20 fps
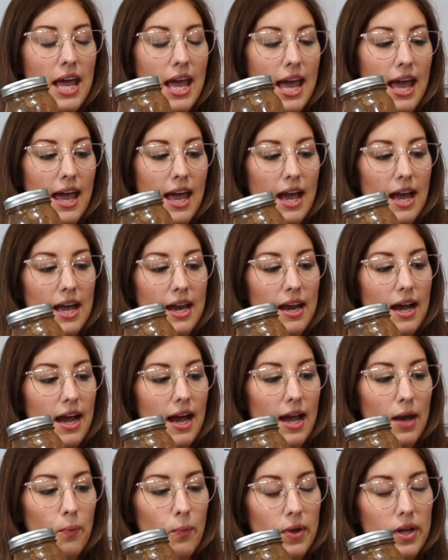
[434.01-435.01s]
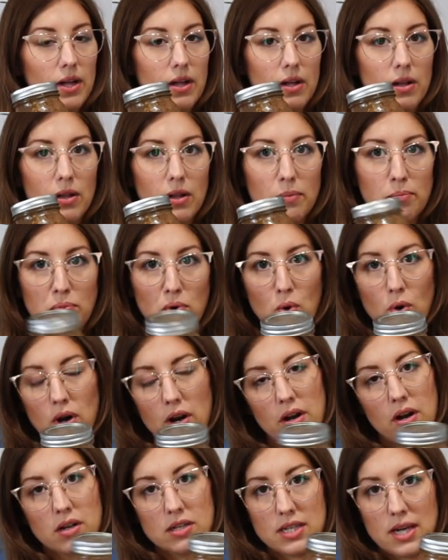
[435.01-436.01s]
and I will pour
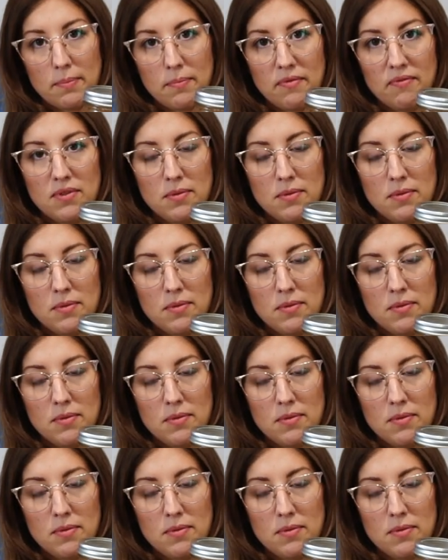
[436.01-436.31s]
it on top of